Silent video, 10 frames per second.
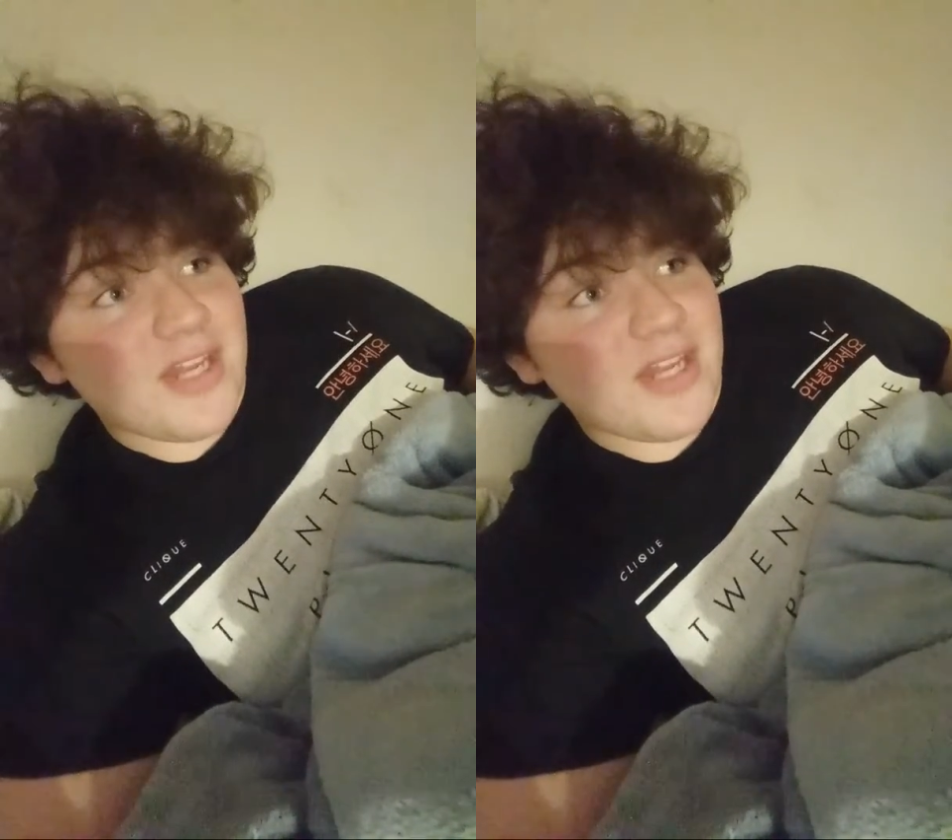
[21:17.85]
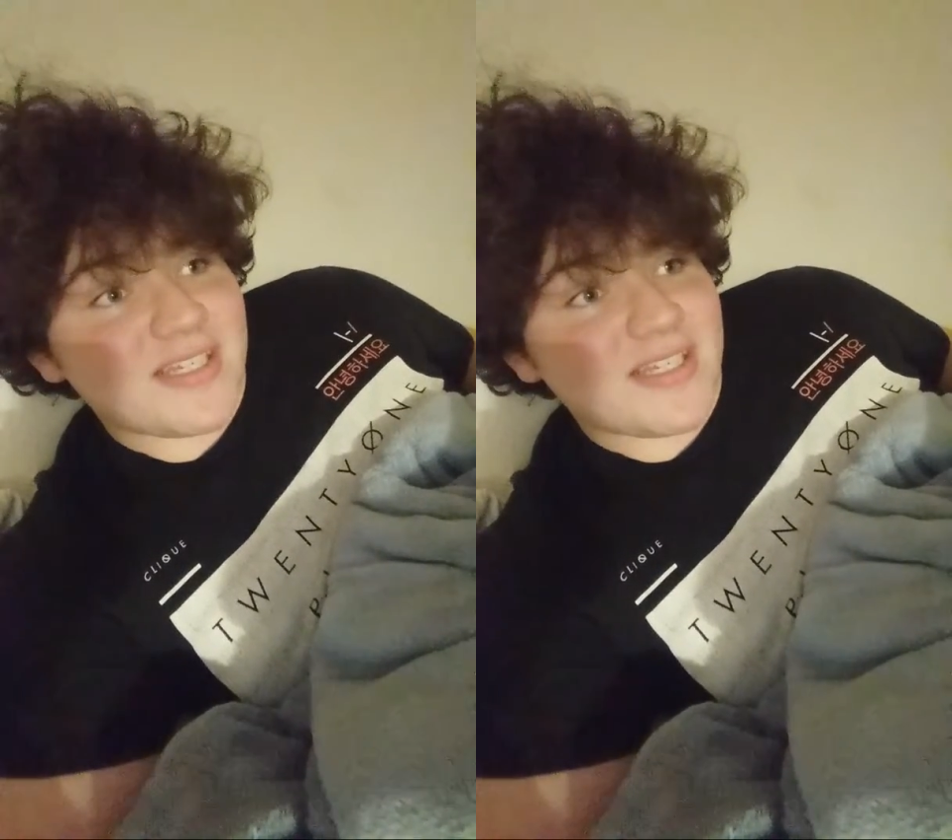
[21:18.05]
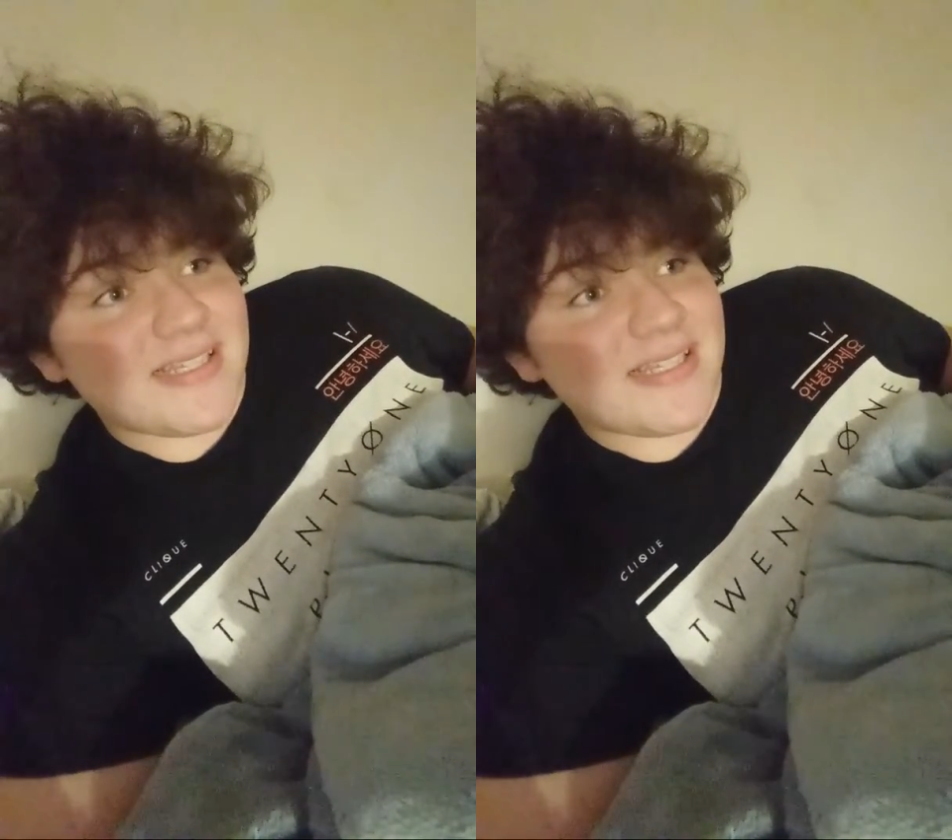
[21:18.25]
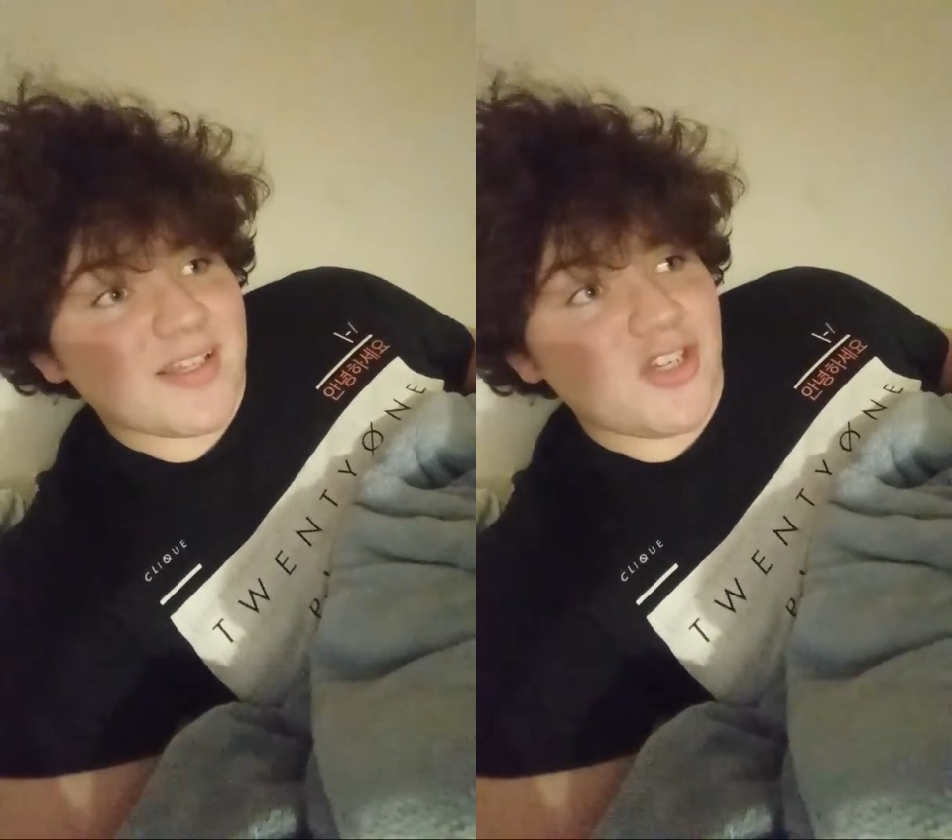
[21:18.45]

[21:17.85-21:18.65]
just exist.